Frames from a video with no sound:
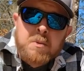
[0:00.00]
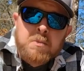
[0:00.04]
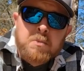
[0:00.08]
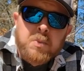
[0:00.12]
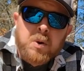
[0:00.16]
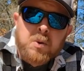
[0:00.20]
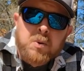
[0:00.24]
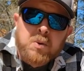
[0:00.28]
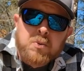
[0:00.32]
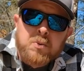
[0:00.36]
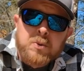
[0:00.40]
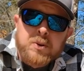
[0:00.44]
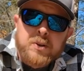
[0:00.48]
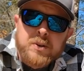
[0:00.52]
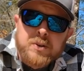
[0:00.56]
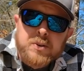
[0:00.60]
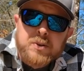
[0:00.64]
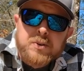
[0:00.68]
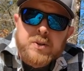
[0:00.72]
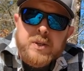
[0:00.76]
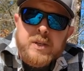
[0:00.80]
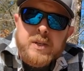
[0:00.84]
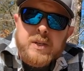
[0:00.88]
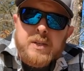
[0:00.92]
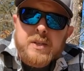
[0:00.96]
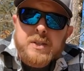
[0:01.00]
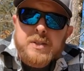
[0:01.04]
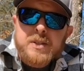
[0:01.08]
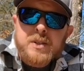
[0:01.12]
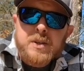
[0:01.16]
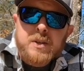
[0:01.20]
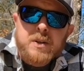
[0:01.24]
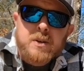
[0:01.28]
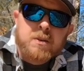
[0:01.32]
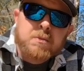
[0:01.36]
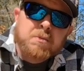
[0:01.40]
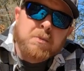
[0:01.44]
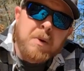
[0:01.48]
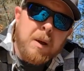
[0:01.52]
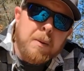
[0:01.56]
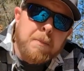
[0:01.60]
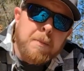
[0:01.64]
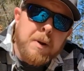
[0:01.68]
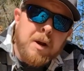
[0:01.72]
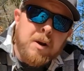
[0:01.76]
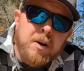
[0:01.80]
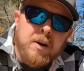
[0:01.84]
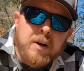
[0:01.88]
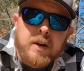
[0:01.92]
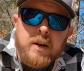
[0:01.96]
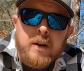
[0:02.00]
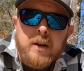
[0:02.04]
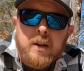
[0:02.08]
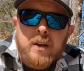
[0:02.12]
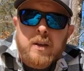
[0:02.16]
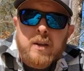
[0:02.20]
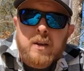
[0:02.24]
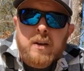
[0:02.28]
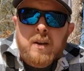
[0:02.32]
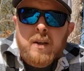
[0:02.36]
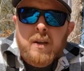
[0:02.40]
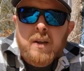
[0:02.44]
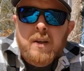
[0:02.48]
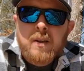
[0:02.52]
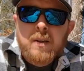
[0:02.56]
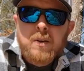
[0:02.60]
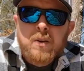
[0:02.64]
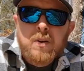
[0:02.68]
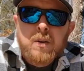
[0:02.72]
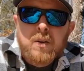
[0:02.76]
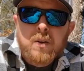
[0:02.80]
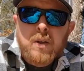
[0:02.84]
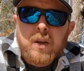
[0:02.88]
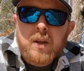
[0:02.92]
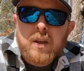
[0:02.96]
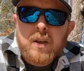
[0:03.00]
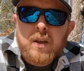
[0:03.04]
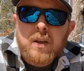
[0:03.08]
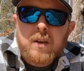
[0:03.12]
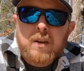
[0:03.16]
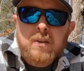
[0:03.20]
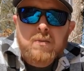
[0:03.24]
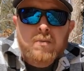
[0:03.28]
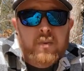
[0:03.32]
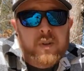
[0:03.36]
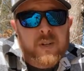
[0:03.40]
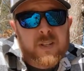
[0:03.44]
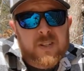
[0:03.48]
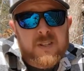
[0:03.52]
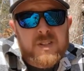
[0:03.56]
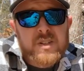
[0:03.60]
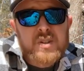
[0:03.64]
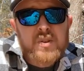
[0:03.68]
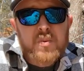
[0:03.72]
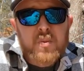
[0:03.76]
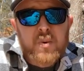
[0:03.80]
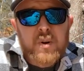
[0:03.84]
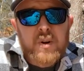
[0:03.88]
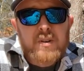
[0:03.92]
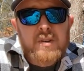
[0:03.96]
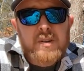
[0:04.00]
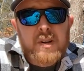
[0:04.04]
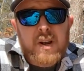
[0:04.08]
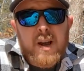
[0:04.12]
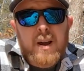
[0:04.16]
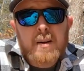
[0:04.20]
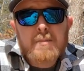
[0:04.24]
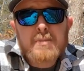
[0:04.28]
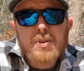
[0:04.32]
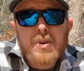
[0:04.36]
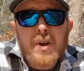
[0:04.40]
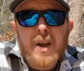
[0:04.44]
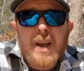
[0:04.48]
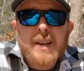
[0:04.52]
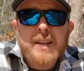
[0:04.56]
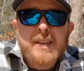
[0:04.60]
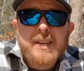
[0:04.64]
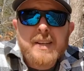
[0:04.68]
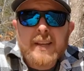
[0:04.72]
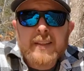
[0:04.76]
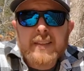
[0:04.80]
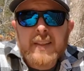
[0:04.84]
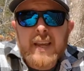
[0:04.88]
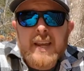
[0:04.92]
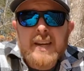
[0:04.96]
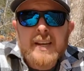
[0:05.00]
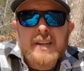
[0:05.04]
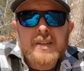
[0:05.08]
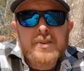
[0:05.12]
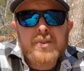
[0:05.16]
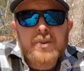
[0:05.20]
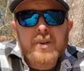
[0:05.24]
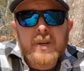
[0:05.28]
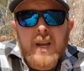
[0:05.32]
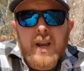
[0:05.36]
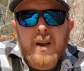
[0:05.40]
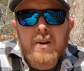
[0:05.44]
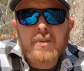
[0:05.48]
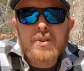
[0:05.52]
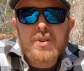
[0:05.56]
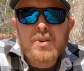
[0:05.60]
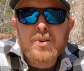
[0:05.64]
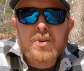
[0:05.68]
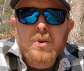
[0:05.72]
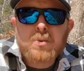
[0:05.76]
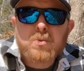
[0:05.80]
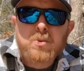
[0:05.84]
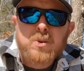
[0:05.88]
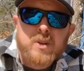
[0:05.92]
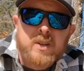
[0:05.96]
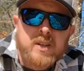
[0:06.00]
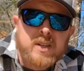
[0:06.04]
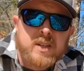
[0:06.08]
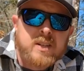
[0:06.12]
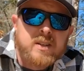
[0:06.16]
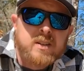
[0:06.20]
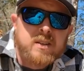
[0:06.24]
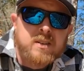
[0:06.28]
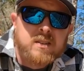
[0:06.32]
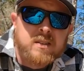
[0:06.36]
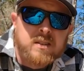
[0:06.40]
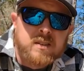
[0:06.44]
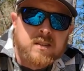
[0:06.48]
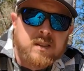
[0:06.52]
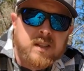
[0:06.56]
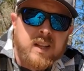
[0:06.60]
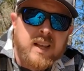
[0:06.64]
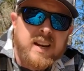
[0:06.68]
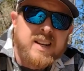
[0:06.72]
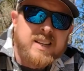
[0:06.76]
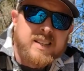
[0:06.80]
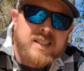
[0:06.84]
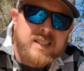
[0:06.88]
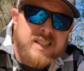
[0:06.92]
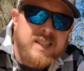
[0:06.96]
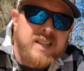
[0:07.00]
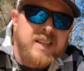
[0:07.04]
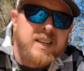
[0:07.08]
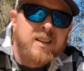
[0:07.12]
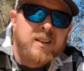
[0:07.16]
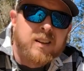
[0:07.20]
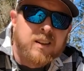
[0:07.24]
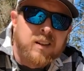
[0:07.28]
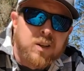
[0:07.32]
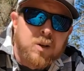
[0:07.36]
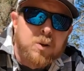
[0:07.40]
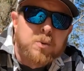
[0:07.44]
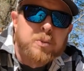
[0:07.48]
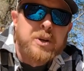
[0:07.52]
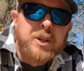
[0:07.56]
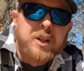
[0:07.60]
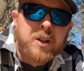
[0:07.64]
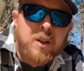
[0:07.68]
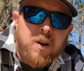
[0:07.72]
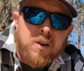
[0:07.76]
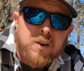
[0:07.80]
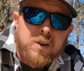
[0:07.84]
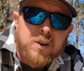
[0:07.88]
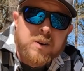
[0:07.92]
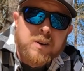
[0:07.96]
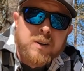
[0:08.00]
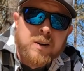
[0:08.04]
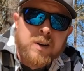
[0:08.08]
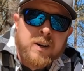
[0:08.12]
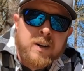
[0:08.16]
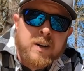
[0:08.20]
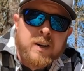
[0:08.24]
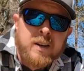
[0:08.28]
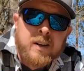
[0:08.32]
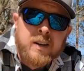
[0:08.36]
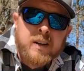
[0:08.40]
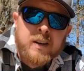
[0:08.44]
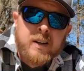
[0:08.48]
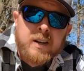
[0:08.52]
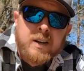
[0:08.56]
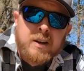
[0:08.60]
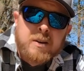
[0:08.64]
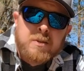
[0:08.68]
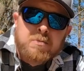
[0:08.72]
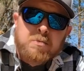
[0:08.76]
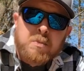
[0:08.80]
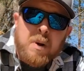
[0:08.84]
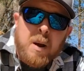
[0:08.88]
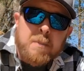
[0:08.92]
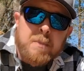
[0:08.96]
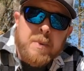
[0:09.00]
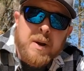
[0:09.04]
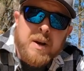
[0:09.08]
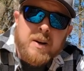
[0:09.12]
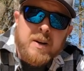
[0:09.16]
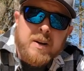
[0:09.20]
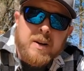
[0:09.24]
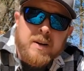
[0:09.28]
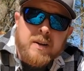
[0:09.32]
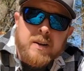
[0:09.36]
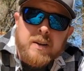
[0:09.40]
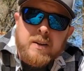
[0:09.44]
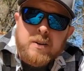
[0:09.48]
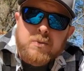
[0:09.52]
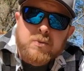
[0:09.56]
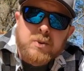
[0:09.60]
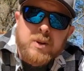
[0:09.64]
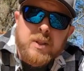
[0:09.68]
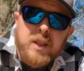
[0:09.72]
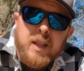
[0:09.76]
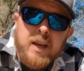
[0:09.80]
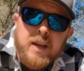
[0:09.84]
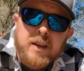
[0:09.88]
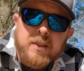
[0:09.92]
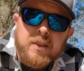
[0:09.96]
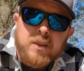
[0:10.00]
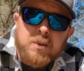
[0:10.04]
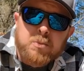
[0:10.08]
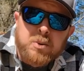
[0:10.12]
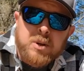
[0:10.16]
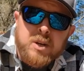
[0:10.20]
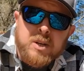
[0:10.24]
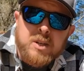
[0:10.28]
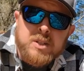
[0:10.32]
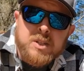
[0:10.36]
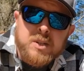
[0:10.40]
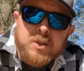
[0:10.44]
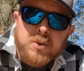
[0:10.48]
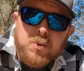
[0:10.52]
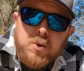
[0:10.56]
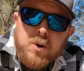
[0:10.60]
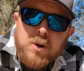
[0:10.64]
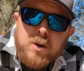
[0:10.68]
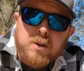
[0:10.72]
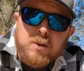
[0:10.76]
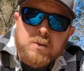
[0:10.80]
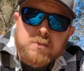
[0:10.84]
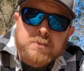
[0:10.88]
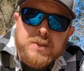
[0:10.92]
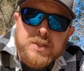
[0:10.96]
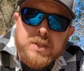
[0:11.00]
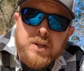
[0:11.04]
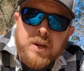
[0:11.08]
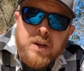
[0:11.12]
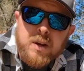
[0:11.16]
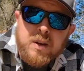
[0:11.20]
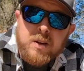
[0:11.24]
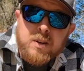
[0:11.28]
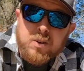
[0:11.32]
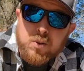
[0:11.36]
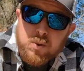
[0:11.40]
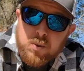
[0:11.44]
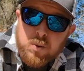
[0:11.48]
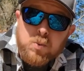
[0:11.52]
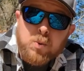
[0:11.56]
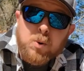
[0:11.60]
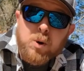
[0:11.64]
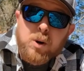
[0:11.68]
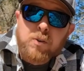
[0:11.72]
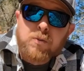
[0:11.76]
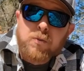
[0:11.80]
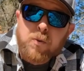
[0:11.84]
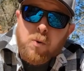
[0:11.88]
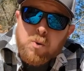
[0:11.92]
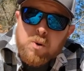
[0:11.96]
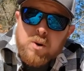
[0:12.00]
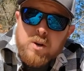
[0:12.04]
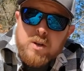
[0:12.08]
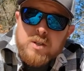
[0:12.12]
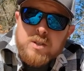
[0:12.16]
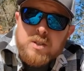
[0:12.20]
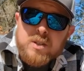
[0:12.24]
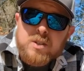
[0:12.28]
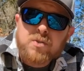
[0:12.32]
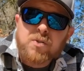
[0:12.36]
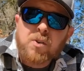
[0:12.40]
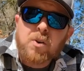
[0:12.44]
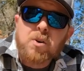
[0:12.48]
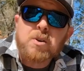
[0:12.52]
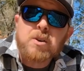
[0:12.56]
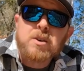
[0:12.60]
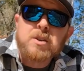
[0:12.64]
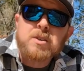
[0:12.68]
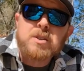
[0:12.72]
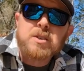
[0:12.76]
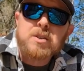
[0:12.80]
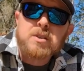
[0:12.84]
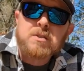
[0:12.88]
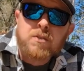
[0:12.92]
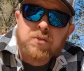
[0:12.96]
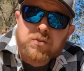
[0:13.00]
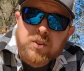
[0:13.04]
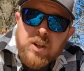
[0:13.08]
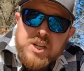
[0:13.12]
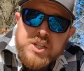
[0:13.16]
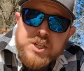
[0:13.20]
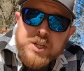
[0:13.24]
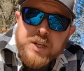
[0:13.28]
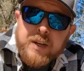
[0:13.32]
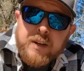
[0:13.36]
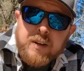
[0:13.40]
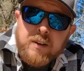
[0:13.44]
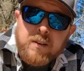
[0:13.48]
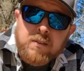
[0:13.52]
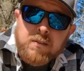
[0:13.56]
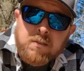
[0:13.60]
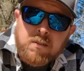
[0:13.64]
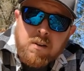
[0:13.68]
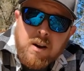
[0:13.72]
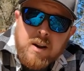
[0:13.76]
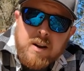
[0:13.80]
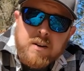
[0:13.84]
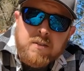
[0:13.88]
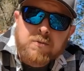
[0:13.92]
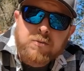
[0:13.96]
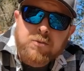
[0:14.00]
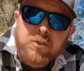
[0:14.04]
But what we do is, by burying it, and we did this in the wintertime, so I had to take that into account too. I wanted to let it sit a little bit longer. By burying it, we let the bugs and the worms do the work for us as far as fleshing it, right?